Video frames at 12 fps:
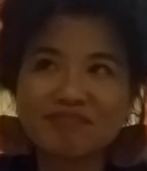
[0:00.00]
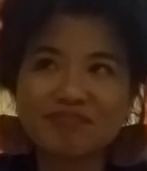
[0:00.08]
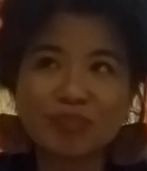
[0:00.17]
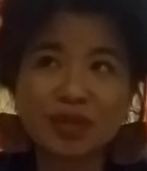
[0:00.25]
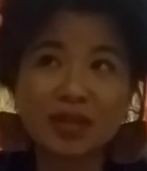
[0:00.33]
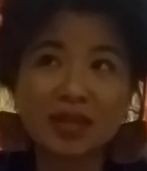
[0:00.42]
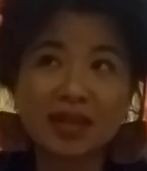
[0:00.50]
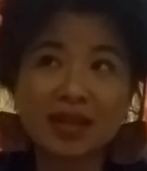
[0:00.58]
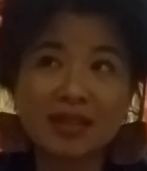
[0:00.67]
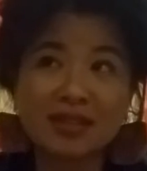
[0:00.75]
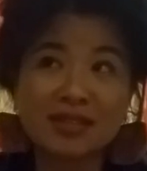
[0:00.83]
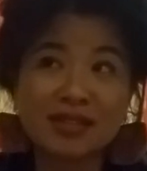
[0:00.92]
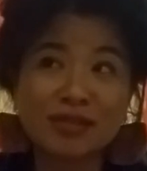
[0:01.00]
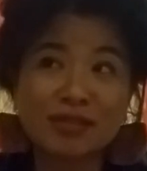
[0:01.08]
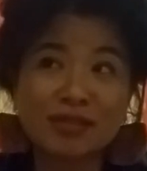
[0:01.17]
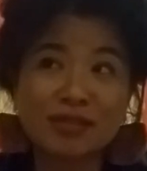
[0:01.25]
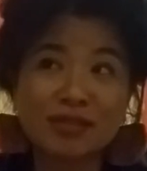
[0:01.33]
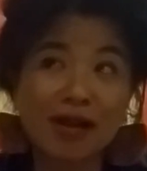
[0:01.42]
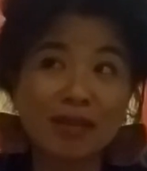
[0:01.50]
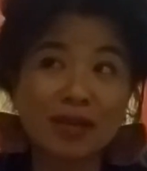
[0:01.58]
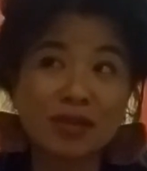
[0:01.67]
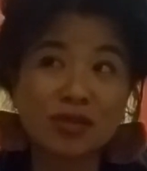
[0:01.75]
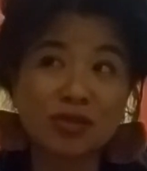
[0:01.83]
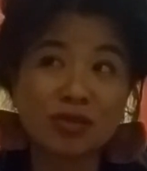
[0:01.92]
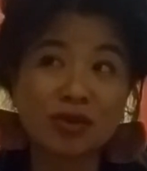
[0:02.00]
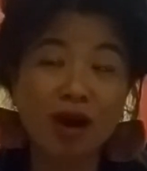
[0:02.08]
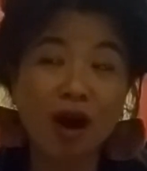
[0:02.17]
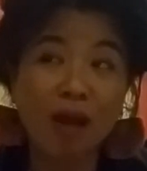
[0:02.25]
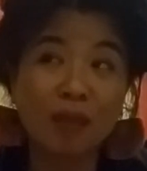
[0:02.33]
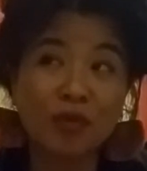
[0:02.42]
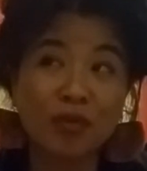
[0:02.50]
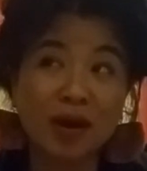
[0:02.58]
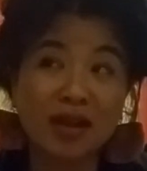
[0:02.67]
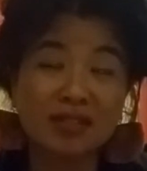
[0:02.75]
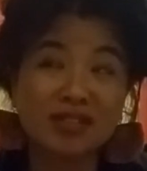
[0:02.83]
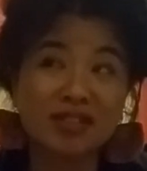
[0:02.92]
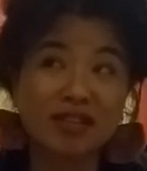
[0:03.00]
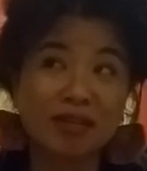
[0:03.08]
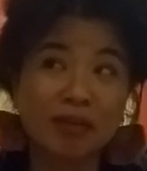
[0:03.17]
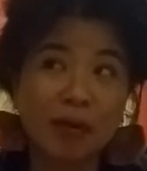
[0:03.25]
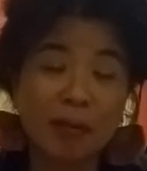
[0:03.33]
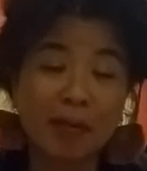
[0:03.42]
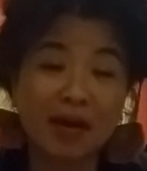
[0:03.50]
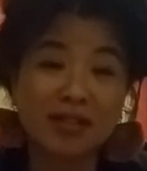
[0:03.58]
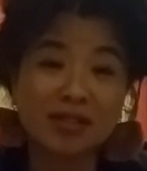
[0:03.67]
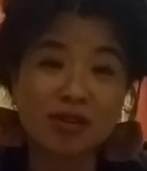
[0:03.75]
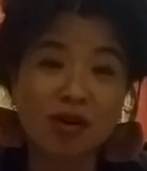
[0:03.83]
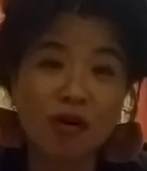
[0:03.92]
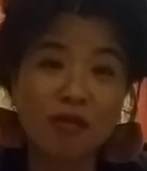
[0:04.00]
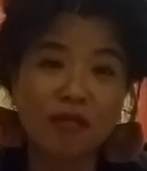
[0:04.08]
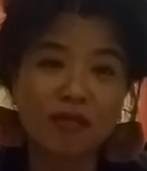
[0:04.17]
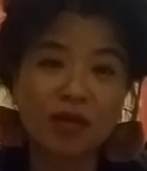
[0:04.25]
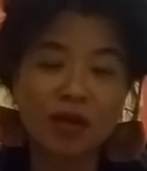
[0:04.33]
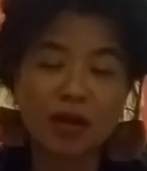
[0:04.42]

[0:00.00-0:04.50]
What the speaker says: But then at the same time, I started compromising myself,